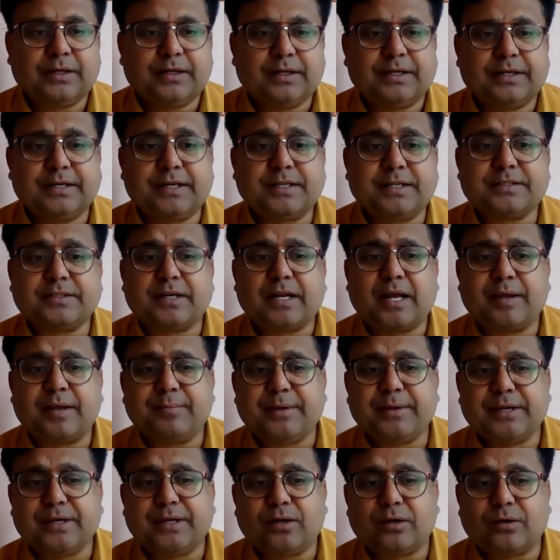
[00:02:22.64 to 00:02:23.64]
It has a
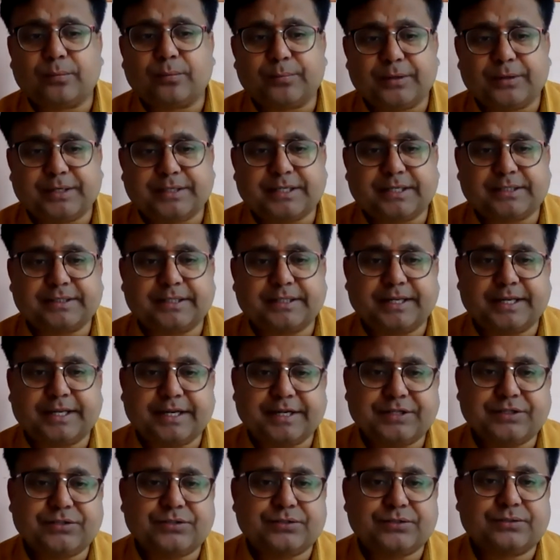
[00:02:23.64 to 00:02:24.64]
rhyming couplet at the
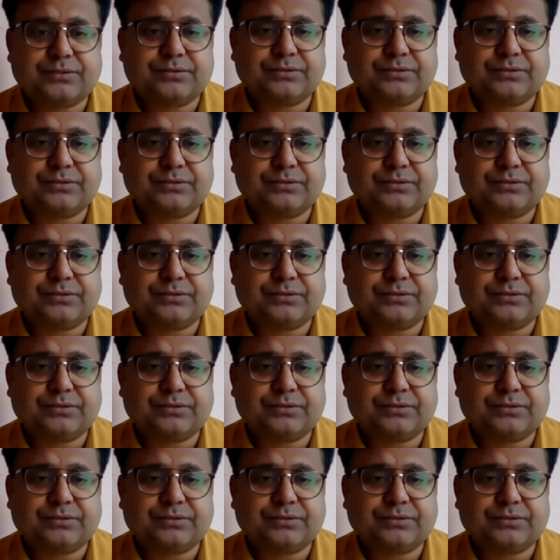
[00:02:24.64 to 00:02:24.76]
end.